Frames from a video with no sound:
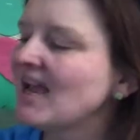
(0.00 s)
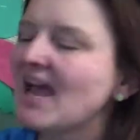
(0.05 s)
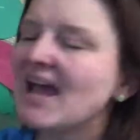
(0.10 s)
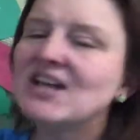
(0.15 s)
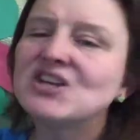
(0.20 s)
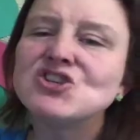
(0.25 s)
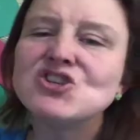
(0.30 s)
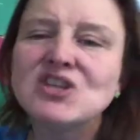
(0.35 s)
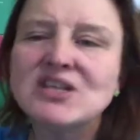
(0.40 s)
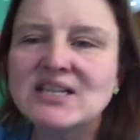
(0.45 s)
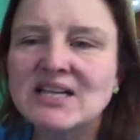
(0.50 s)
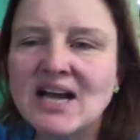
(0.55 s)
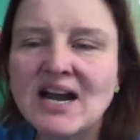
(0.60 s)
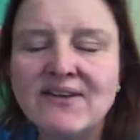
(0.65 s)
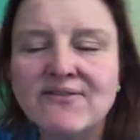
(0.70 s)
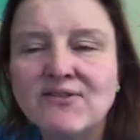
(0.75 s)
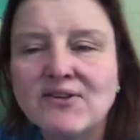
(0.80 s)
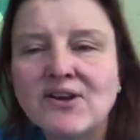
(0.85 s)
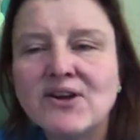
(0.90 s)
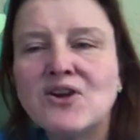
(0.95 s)
And she'd
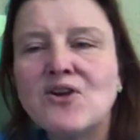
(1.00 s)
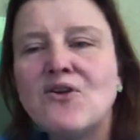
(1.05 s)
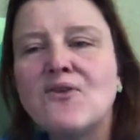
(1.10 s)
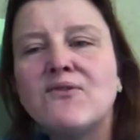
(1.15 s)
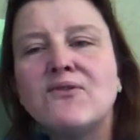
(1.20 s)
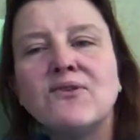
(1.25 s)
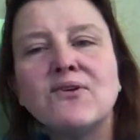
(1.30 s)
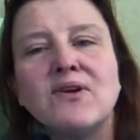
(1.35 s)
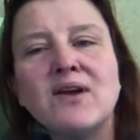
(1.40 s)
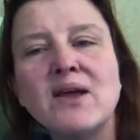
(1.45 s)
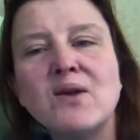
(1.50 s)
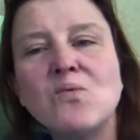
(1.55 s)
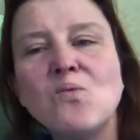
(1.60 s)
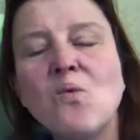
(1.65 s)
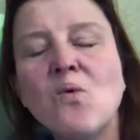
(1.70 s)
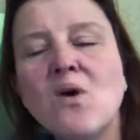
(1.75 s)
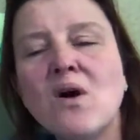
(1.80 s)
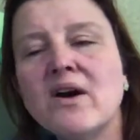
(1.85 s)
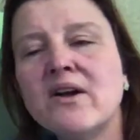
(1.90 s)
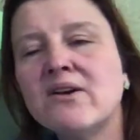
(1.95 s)
cover it over and
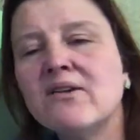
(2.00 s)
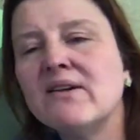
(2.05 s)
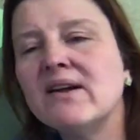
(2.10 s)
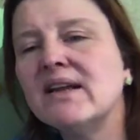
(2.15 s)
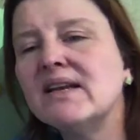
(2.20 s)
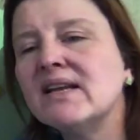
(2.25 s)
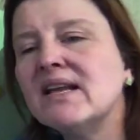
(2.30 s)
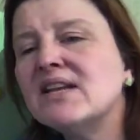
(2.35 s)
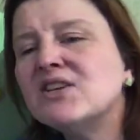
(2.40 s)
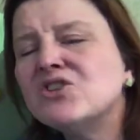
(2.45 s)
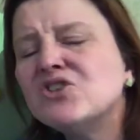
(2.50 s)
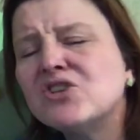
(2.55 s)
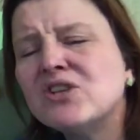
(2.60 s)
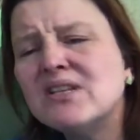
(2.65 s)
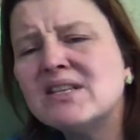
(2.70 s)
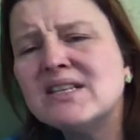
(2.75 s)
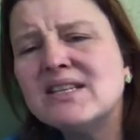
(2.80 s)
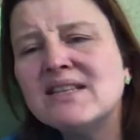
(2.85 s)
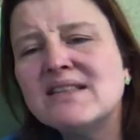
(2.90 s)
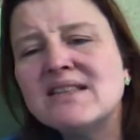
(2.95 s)
water it. And she
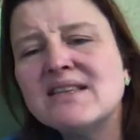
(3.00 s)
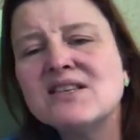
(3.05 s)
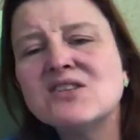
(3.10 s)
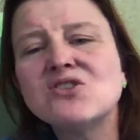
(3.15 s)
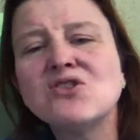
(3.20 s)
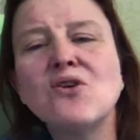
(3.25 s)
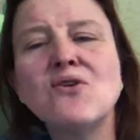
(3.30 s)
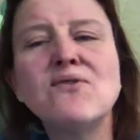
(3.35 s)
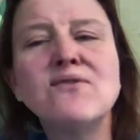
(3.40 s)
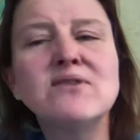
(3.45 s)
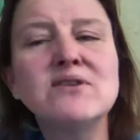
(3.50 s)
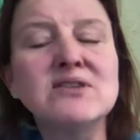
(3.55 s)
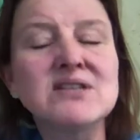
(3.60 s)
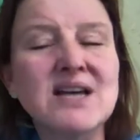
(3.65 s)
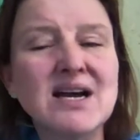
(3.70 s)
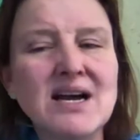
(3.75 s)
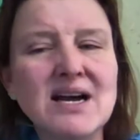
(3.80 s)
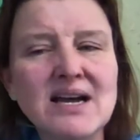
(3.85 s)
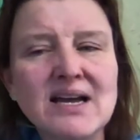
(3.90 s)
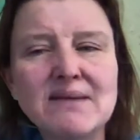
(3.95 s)
did this over
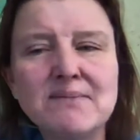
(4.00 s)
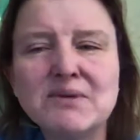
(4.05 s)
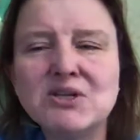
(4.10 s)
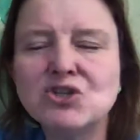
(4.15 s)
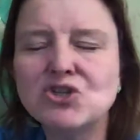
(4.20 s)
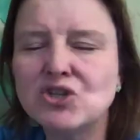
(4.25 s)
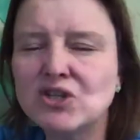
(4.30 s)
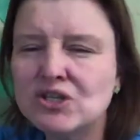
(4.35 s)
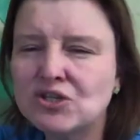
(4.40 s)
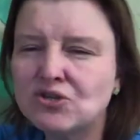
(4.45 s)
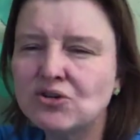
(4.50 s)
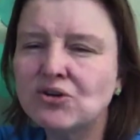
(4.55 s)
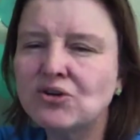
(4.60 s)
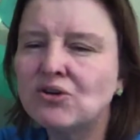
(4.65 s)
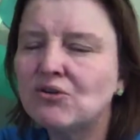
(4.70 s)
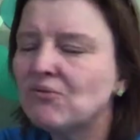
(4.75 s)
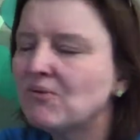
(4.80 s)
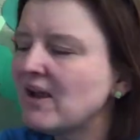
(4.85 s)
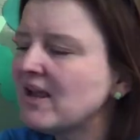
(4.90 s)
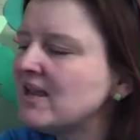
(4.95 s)
time. And she took
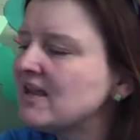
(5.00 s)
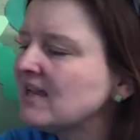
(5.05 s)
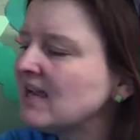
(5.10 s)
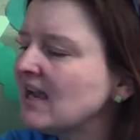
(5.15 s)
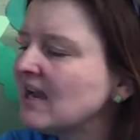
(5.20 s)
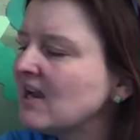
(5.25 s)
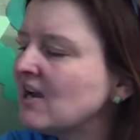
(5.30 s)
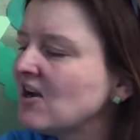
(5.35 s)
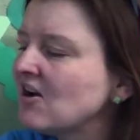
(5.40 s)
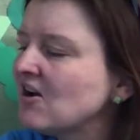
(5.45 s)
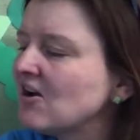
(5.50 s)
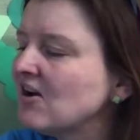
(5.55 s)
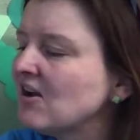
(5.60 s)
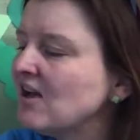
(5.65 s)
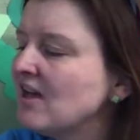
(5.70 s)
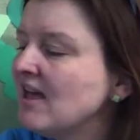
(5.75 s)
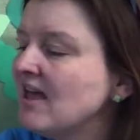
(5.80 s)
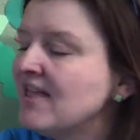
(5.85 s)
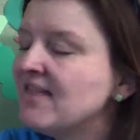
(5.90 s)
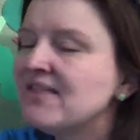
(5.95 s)
great care
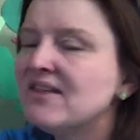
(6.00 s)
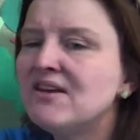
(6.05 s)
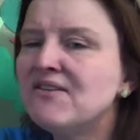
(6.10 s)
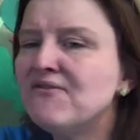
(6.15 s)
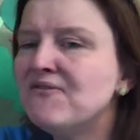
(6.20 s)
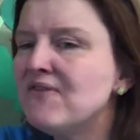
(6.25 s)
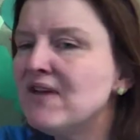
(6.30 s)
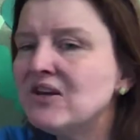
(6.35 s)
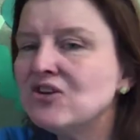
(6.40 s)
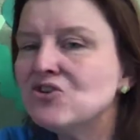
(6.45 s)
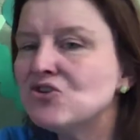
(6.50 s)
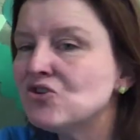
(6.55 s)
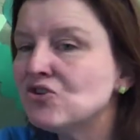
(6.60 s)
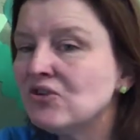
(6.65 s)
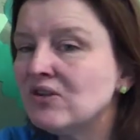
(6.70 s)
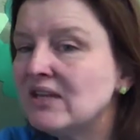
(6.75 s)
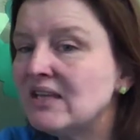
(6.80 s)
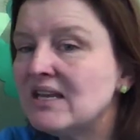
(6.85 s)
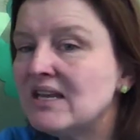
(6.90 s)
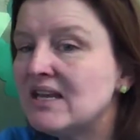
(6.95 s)
that
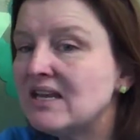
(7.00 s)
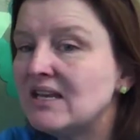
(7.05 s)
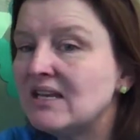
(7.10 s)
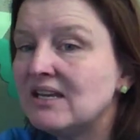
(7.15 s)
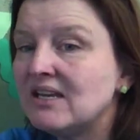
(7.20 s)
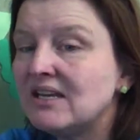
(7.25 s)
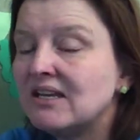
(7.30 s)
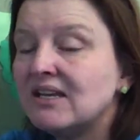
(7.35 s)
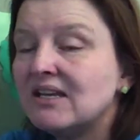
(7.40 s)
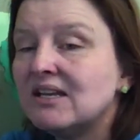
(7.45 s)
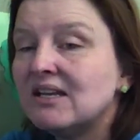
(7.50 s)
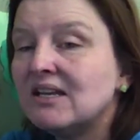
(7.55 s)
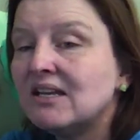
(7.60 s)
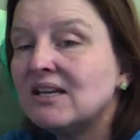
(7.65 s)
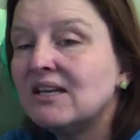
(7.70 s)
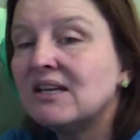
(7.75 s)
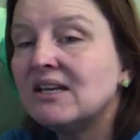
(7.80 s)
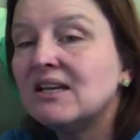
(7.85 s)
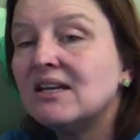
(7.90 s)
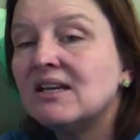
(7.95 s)
eventually
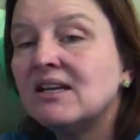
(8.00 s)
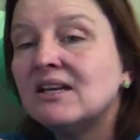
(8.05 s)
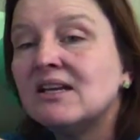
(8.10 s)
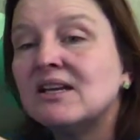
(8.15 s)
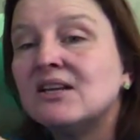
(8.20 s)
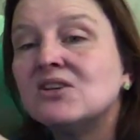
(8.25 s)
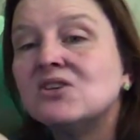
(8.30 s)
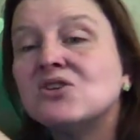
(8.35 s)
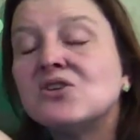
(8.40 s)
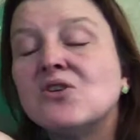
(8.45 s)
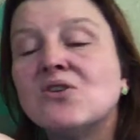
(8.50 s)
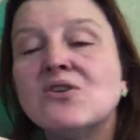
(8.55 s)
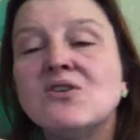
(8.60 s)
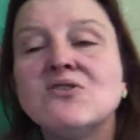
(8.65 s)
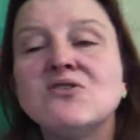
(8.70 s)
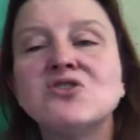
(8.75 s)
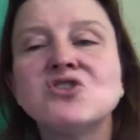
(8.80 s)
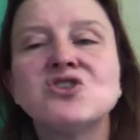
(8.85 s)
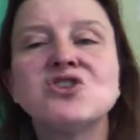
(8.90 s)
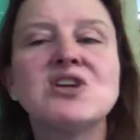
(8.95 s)

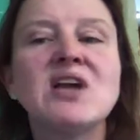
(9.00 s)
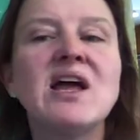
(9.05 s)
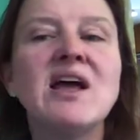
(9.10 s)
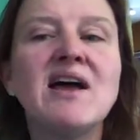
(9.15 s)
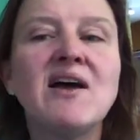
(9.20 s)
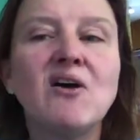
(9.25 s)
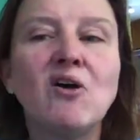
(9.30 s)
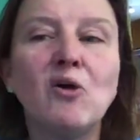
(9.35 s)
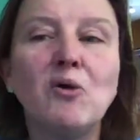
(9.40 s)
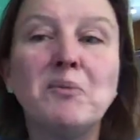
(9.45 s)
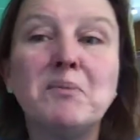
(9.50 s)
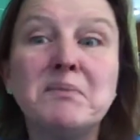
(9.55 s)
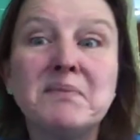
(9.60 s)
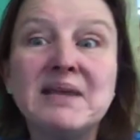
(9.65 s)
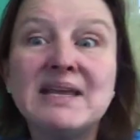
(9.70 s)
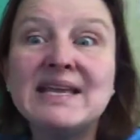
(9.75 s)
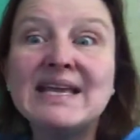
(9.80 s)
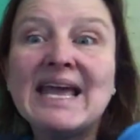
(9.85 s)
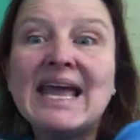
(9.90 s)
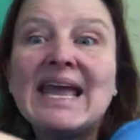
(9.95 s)
Turtle Shell
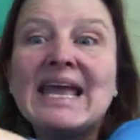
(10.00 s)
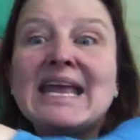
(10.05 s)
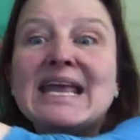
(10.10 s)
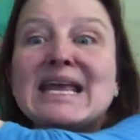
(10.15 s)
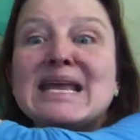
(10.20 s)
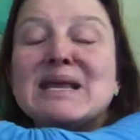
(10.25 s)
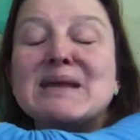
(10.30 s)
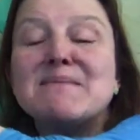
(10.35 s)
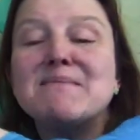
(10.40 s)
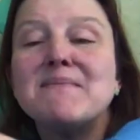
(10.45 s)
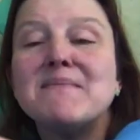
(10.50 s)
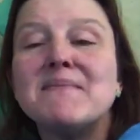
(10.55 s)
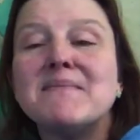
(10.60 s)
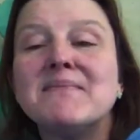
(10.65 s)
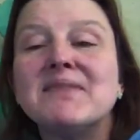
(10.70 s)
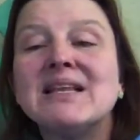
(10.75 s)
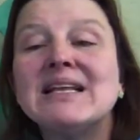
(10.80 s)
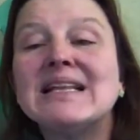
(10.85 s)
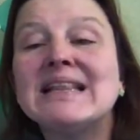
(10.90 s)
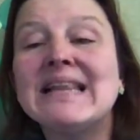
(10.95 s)
became
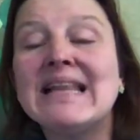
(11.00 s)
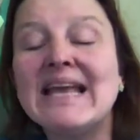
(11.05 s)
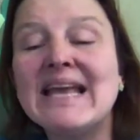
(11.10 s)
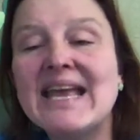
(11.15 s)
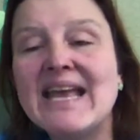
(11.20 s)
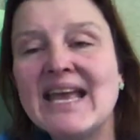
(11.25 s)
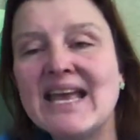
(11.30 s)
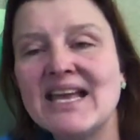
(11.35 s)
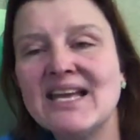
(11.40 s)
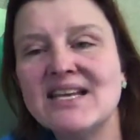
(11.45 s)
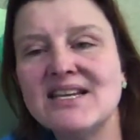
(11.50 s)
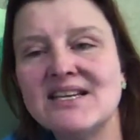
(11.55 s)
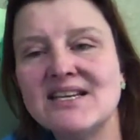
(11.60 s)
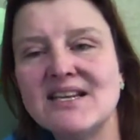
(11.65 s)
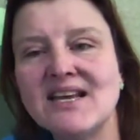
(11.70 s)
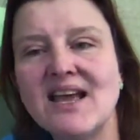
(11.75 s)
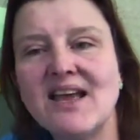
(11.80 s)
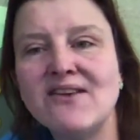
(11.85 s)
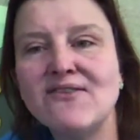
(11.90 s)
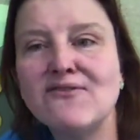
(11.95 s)
the land
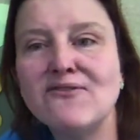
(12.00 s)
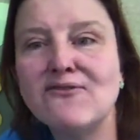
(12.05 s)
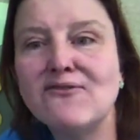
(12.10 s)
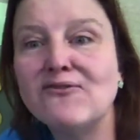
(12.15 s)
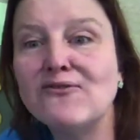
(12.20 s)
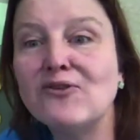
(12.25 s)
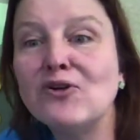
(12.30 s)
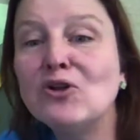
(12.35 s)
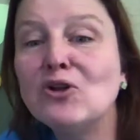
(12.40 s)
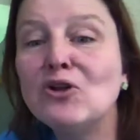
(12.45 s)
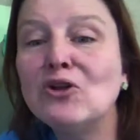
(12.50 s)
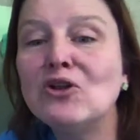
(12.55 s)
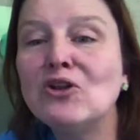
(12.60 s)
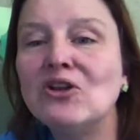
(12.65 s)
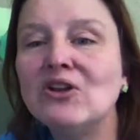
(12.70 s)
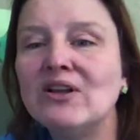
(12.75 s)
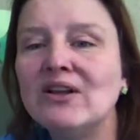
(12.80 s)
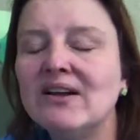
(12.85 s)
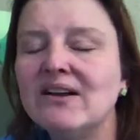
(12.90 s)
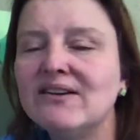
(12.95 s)
and full
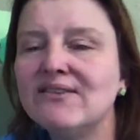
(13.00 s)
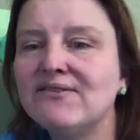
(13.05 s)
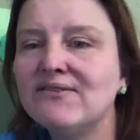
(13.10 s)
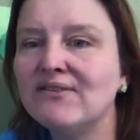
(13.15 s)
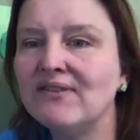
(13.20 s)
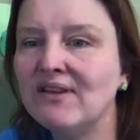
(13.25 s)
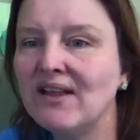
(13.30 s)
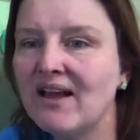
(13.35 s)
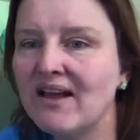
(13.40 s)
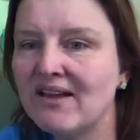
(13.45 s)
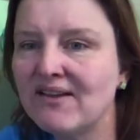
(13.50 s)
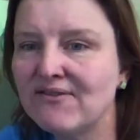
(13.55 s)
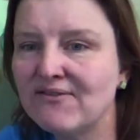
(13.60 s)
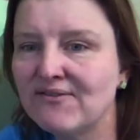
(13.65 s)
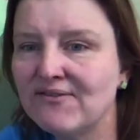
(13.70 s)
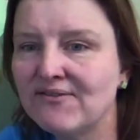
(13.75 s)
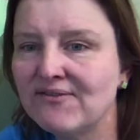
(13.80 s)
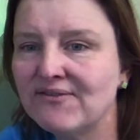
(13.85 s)
of life.